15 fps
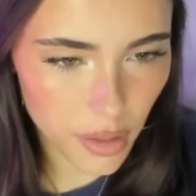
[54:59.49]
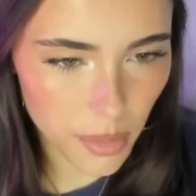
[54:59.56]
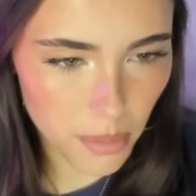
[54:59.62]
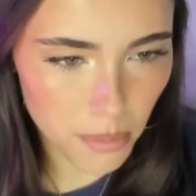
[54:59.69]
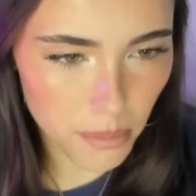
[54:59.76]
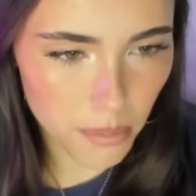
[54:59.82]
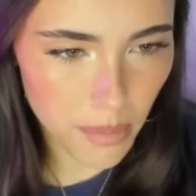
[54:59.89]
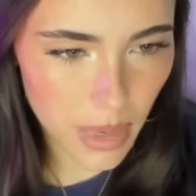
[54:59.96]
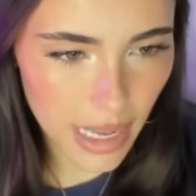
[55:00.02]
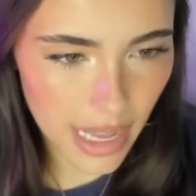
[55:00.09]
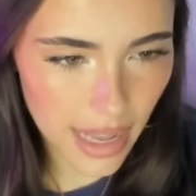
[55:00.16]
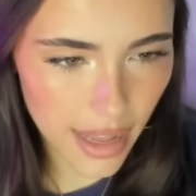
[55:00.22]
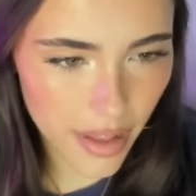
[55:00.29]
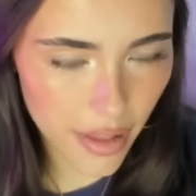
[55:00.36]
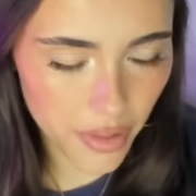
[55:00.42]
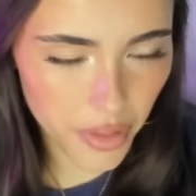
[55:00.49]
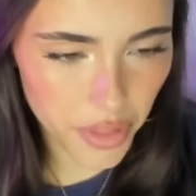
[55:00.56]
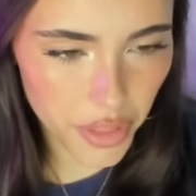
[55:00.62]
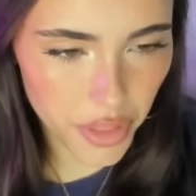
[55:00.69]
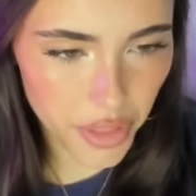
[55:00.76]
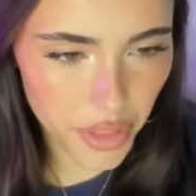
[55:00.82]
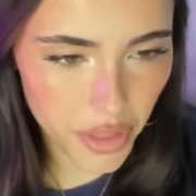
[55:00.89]
My
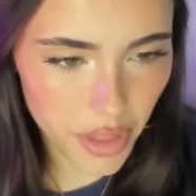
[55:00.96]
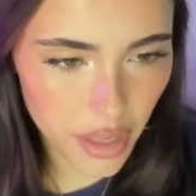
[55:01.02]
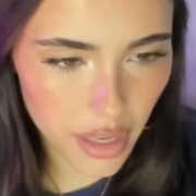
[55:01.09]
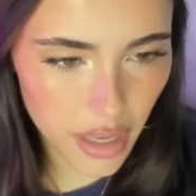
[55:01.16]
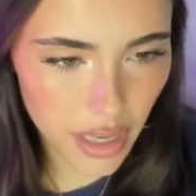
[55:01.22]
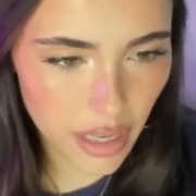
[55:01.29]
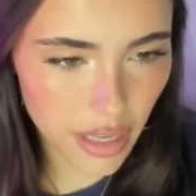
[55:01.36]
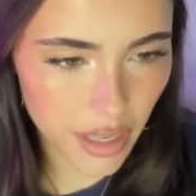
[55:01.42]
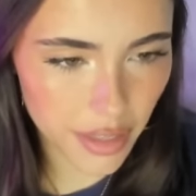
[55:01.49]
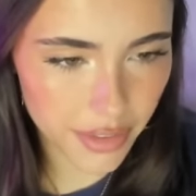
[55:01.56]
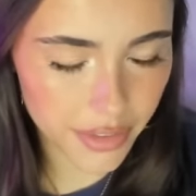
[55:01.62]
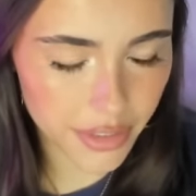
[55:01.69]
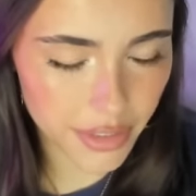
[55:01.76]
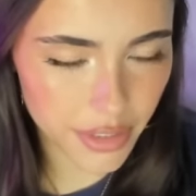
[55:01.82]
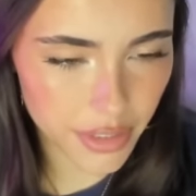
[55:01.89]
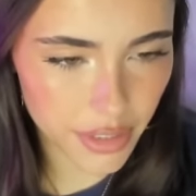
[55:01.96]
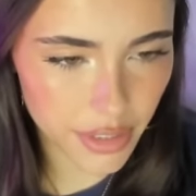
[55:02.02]
health and.